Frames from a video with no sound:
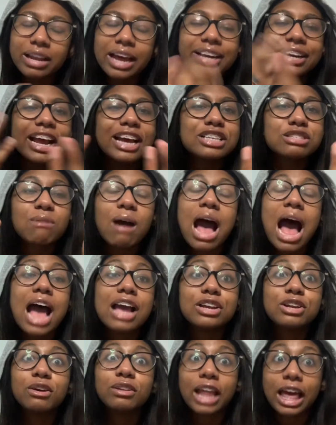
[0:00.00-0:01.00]
Like, that's why I
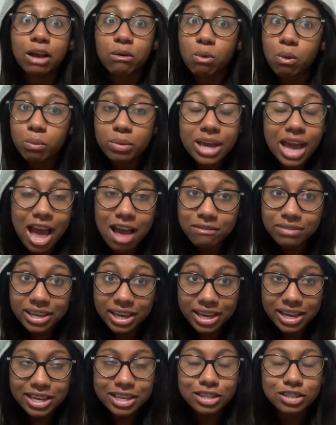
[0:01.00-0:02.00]
know, like, when we have
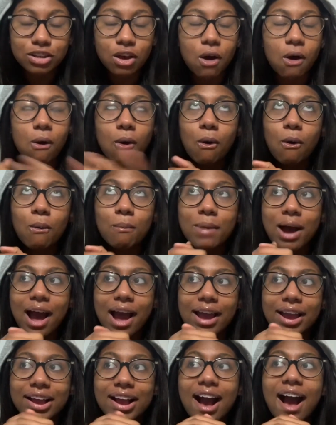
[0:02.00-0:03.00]
kids, oh
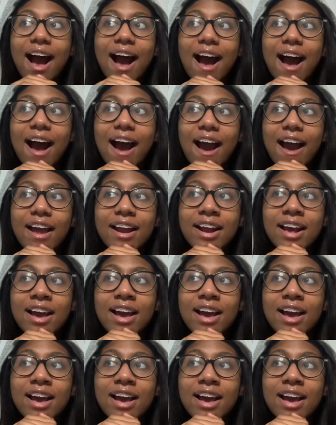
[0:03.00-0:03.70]
my God.